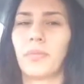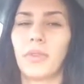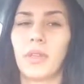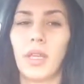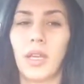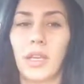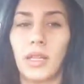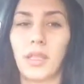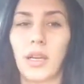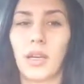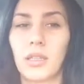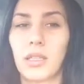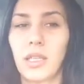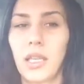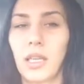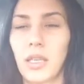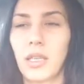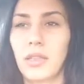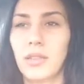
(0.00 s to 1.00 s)
Yeah, young
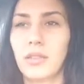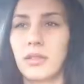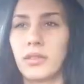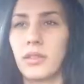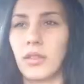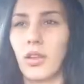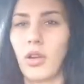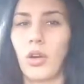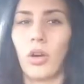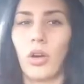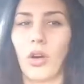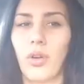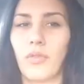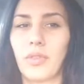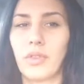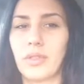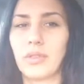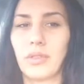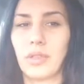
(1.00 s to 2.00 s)
kids,
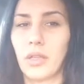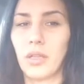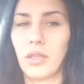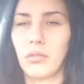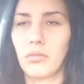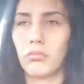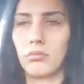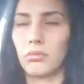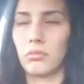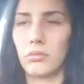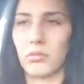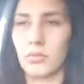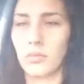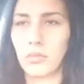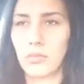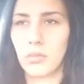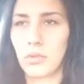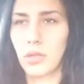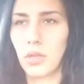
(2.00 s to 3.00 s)
obviously,
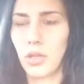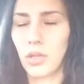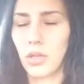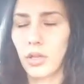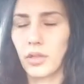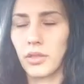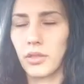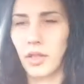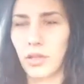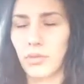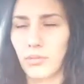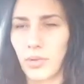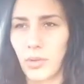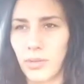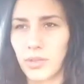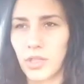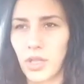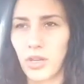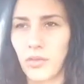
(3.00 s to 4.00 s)
they
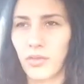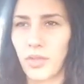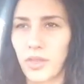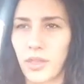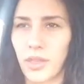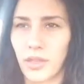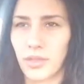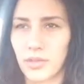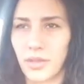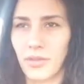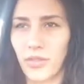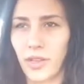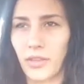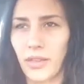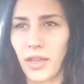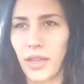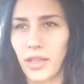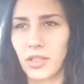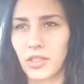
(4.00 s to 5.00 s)
probably don't even think stuff
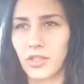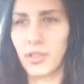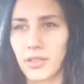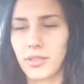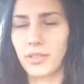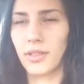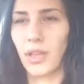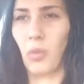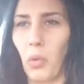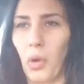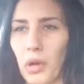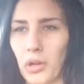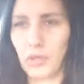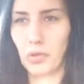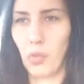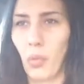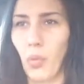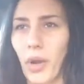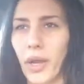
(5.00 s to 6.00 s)
like that. It's just they want a
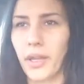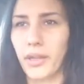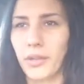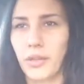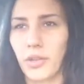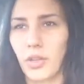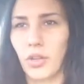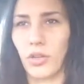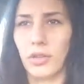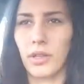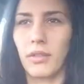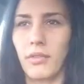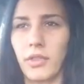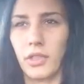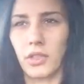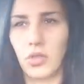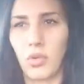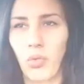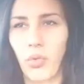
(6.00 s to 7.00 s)
toy and you're not
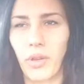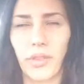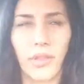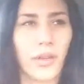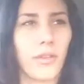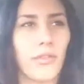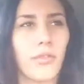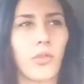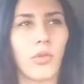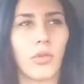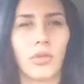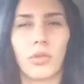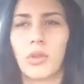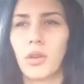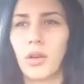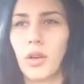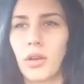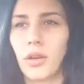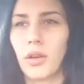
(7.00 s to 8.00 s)
giving the toy, therefore
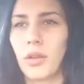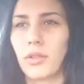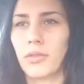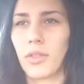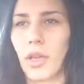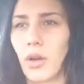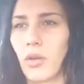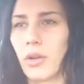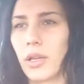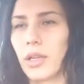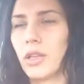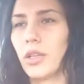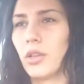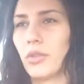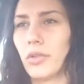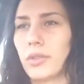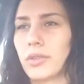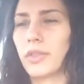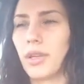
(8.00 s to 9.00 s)
that'll hit
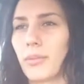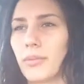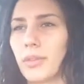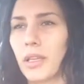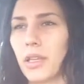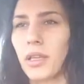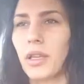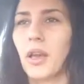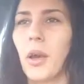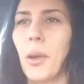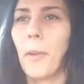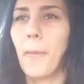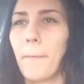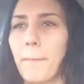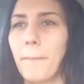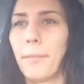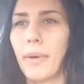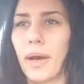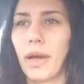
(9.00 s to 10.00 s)
you or something.
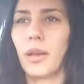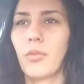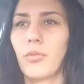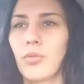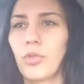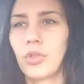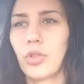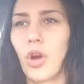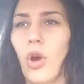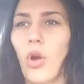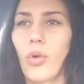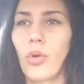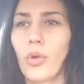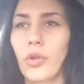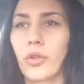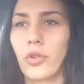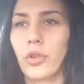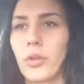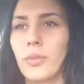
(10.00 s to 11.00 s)
But with the
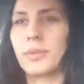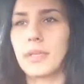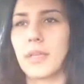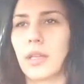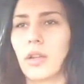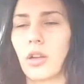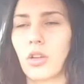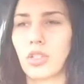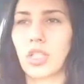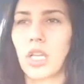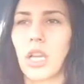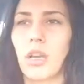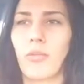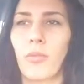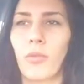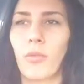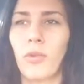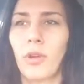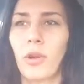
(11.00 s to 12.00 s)
older groups, and I'll share
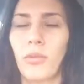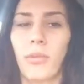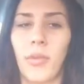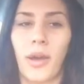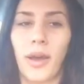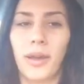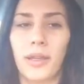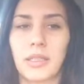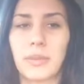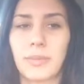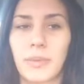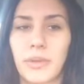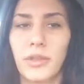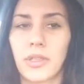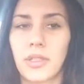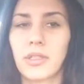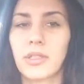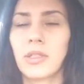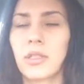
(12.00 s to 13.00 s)
one of my
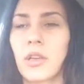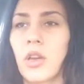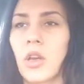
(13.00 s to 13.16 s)
experience.